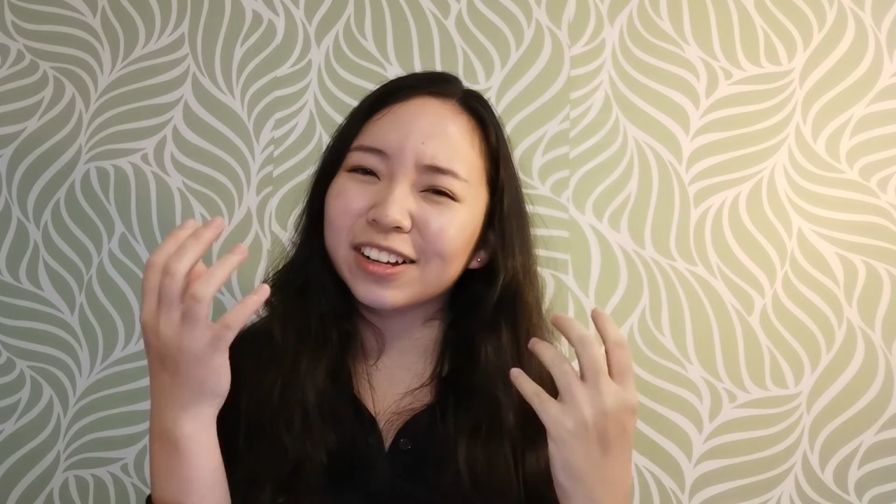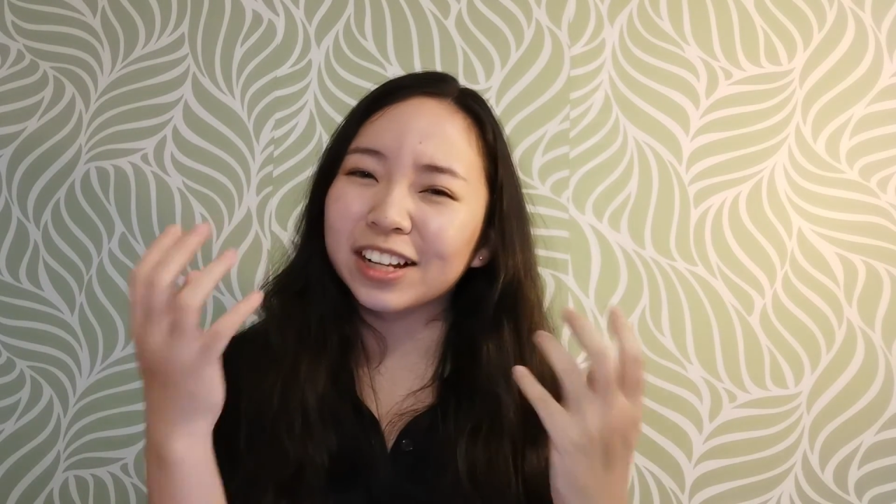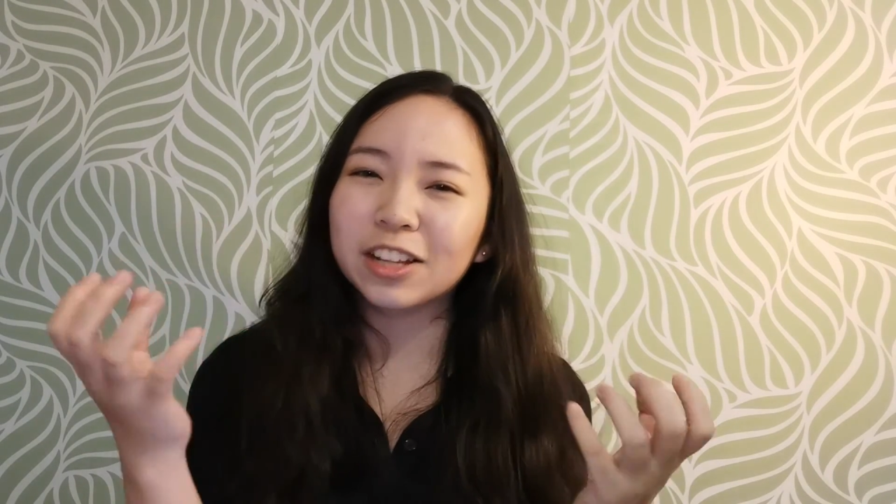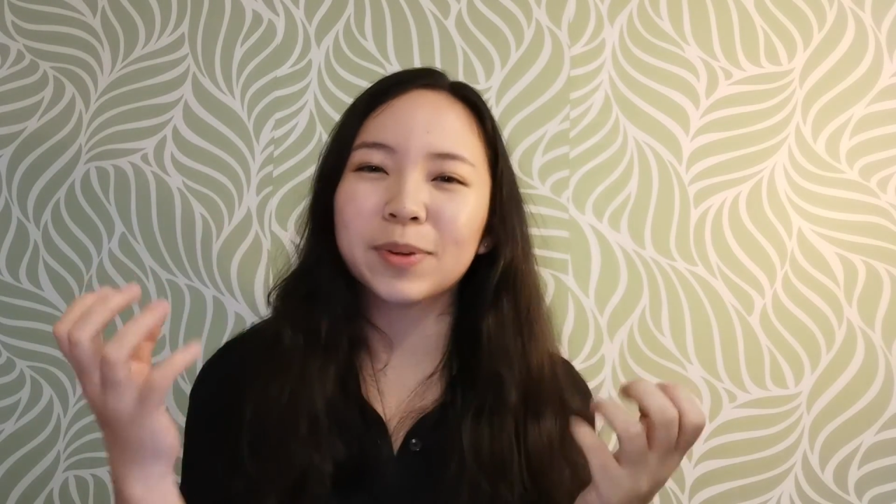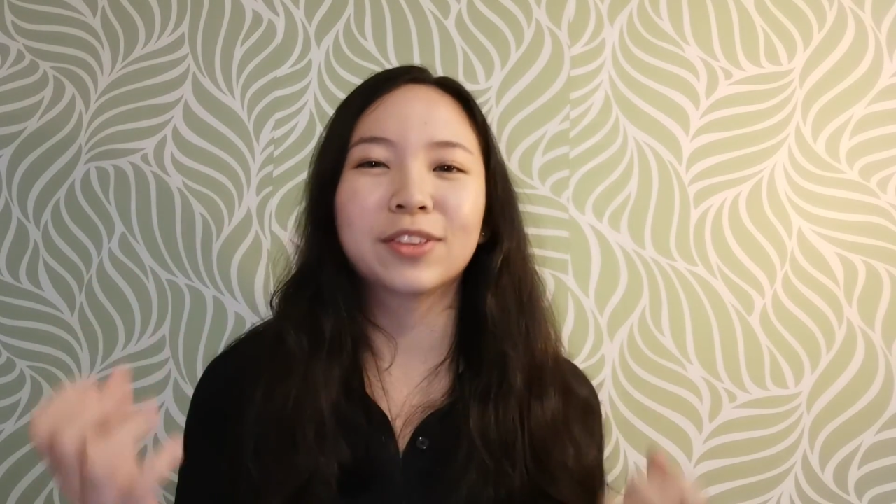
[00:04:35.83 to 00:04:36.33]
a
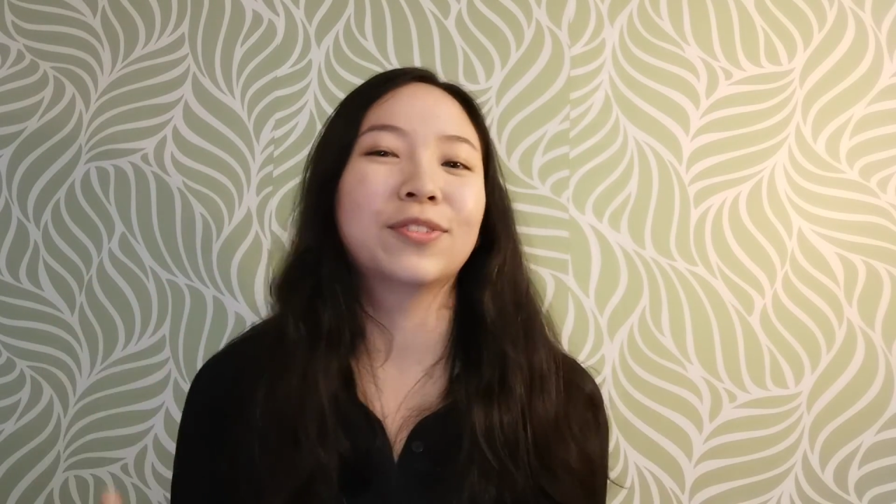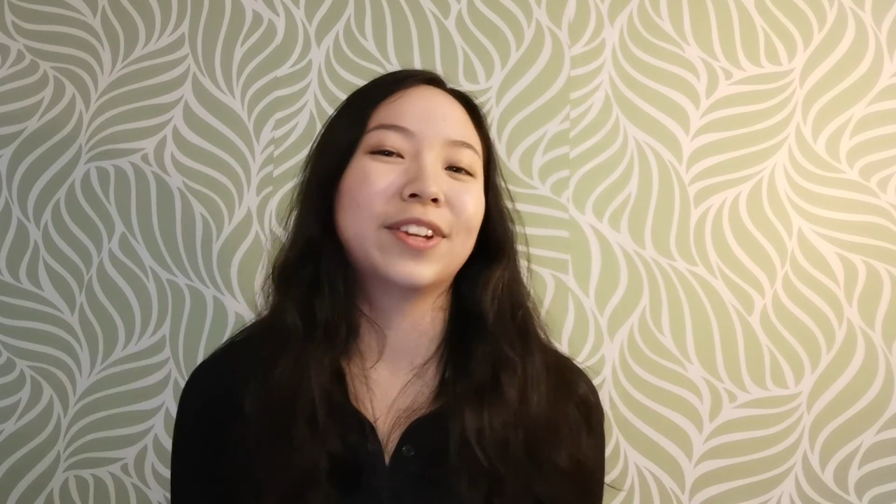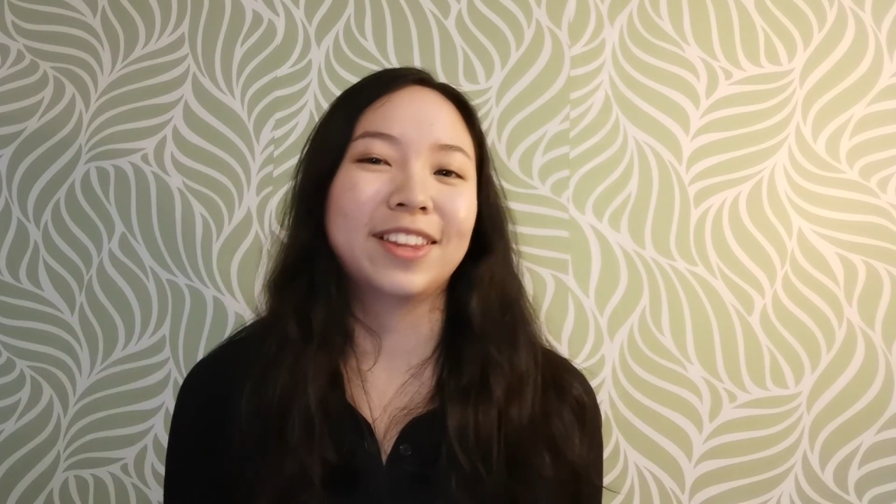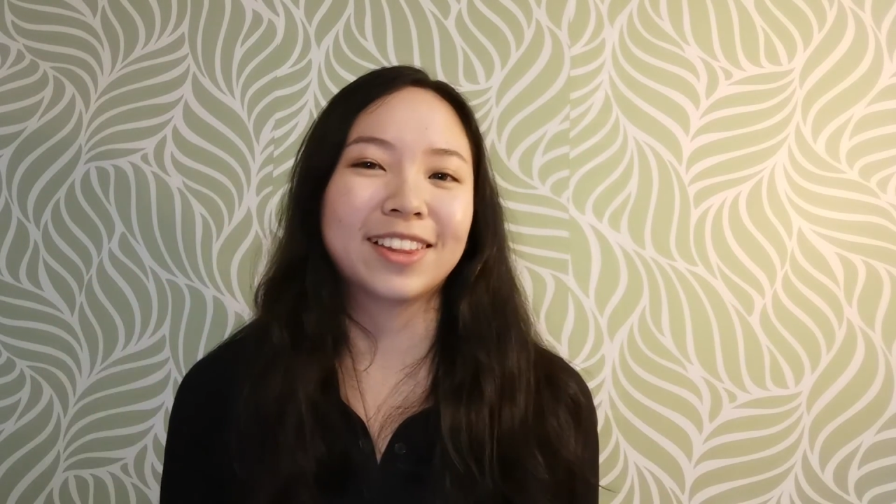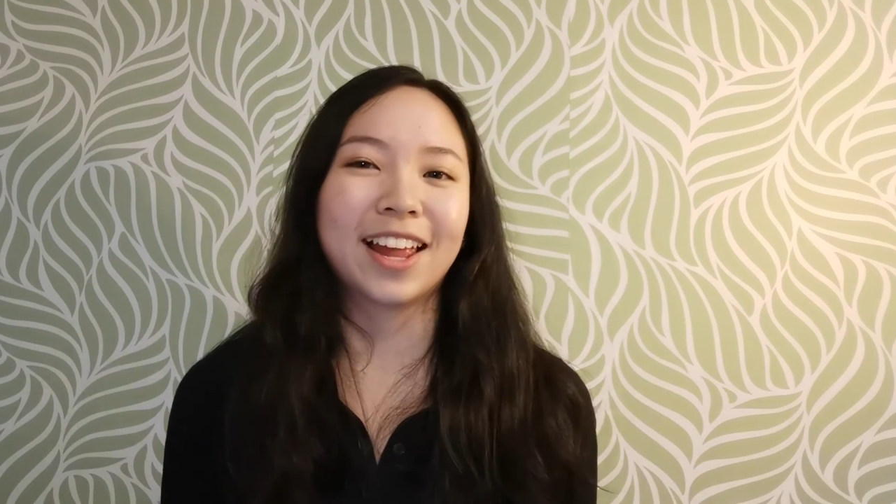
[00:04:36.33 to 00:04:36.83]
little bit too
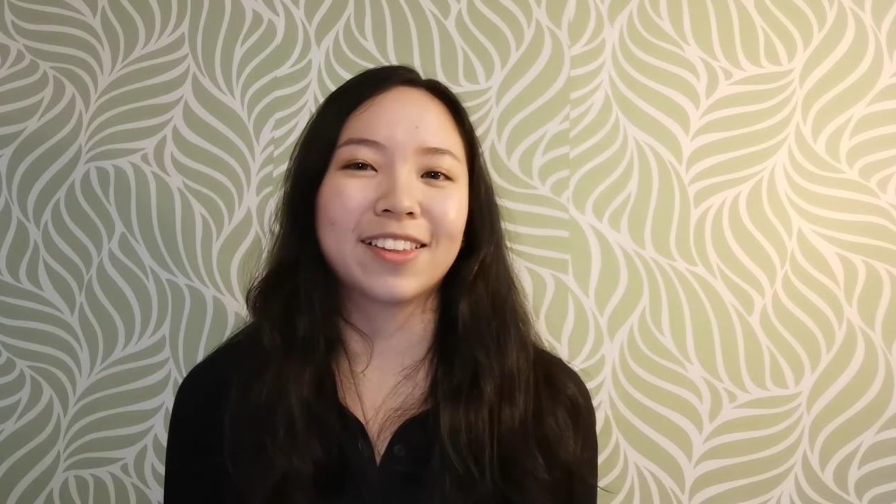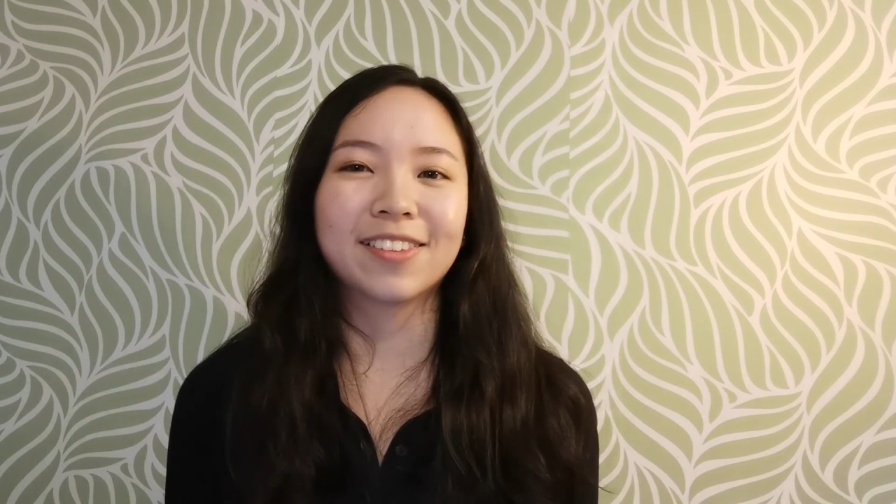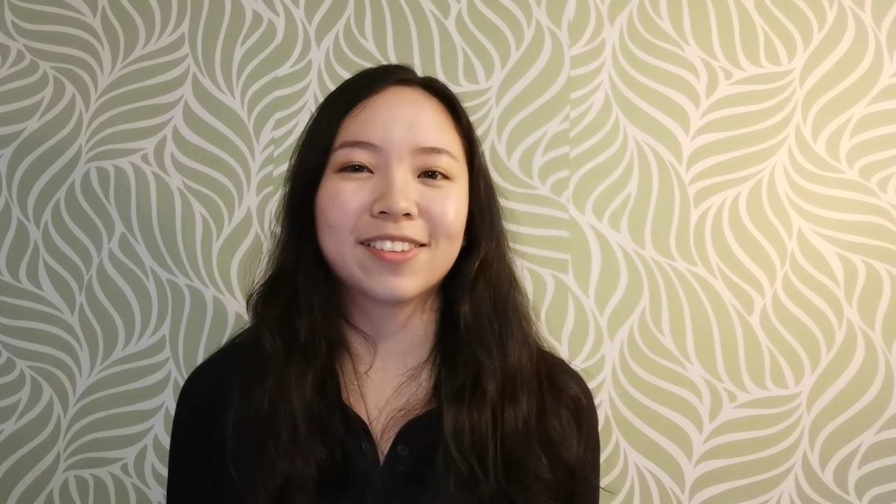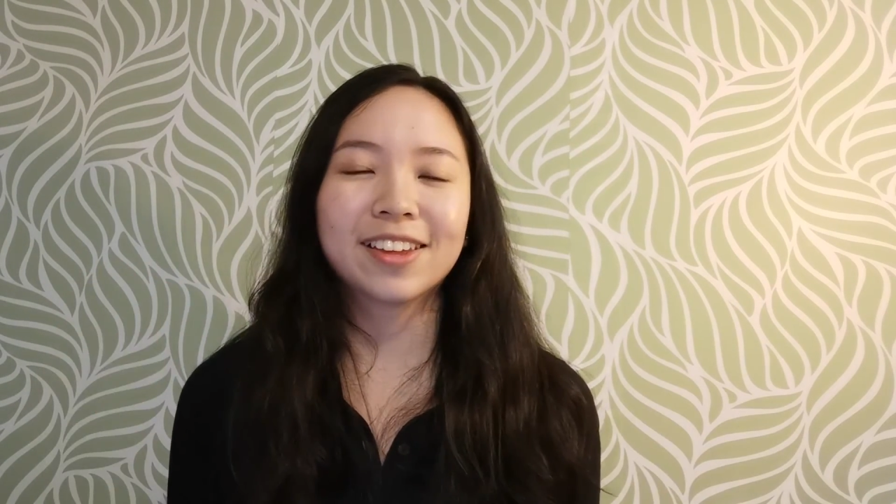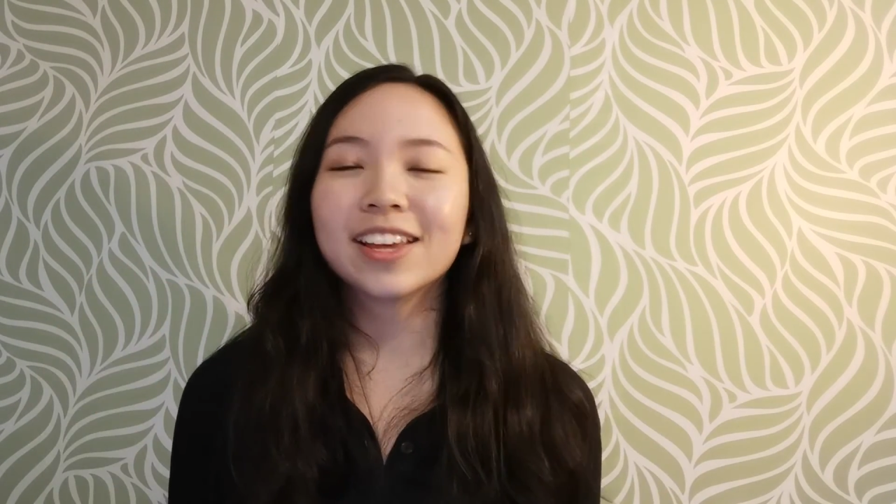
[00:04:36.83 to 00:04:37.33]

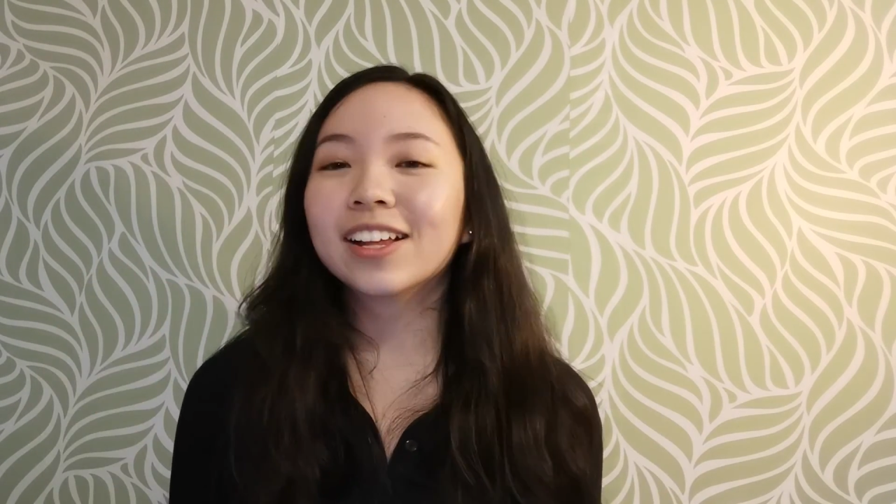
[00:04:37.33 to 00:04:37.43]
intense?